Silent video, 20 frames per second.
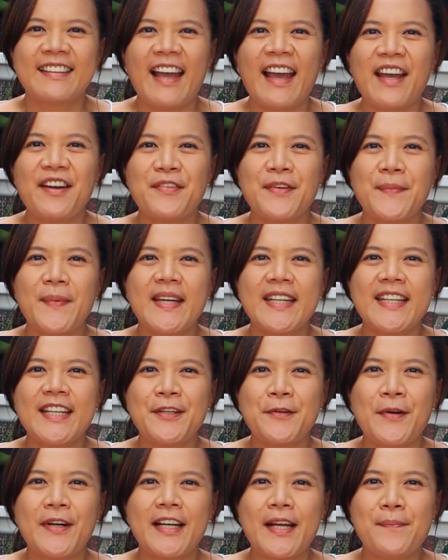Hi
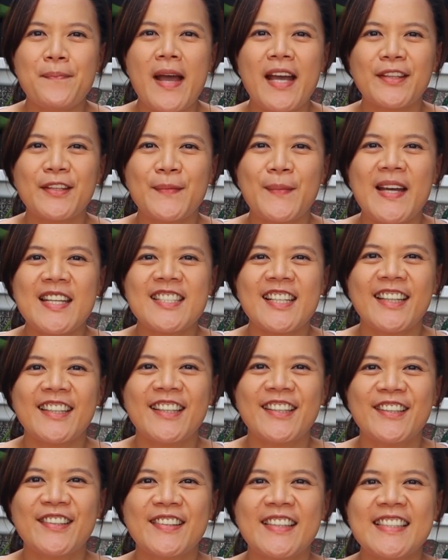everybody, welcome back to my
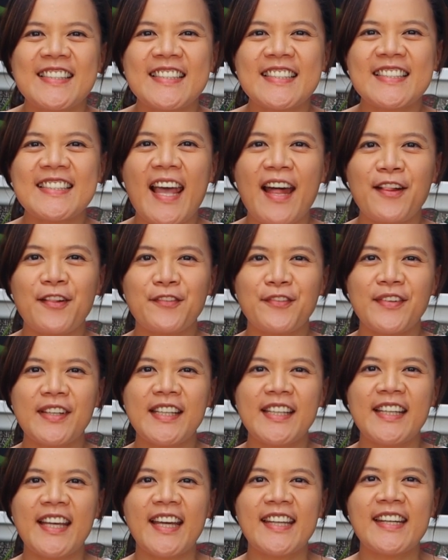channel. This is
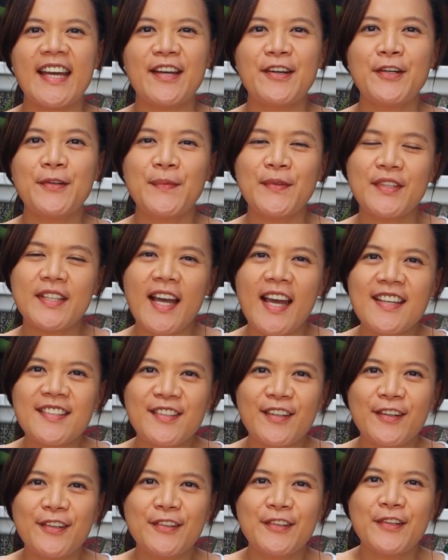LV and I hope you guys
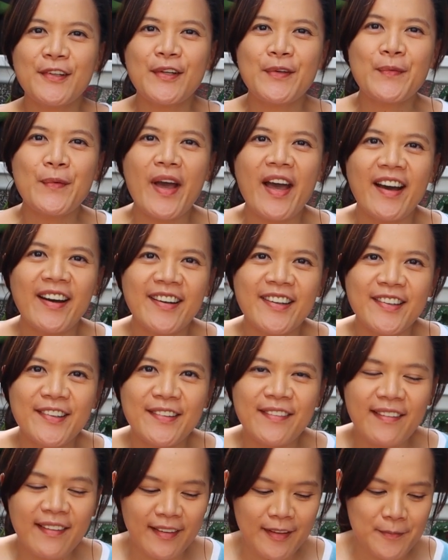are all doing
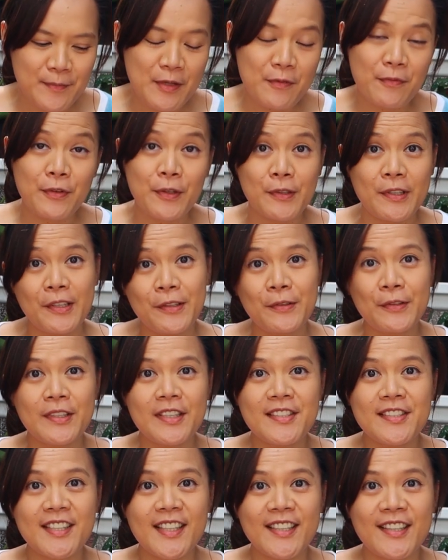well. If you're new to
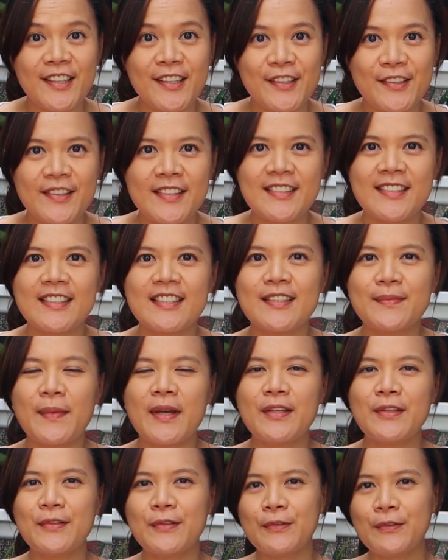this channel, this is
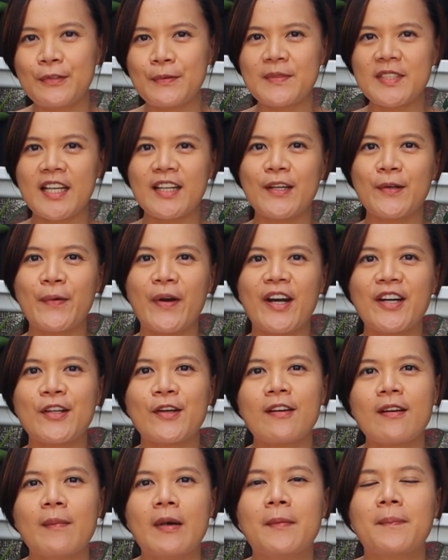my YouTube channel where I
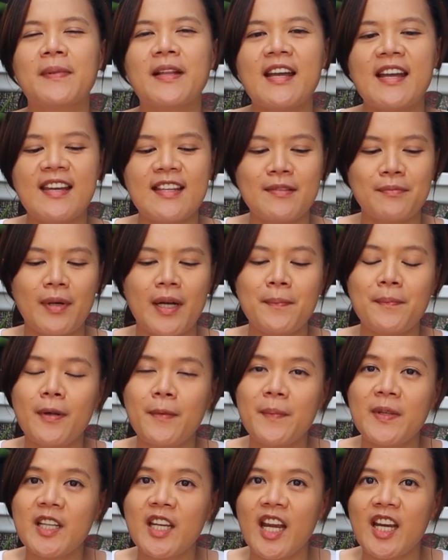talk about plant
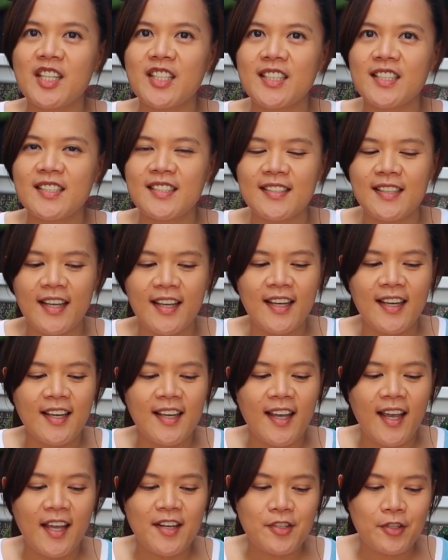propagations
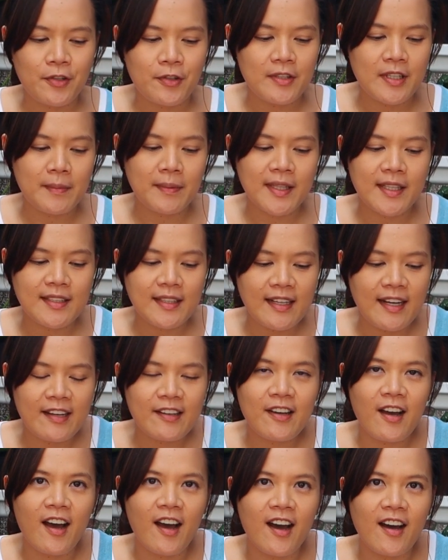and show you the plant that I
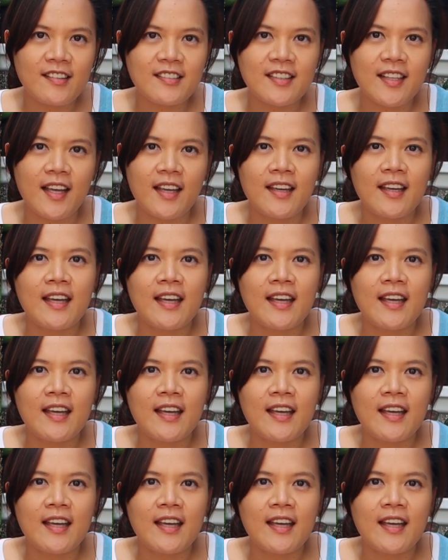got.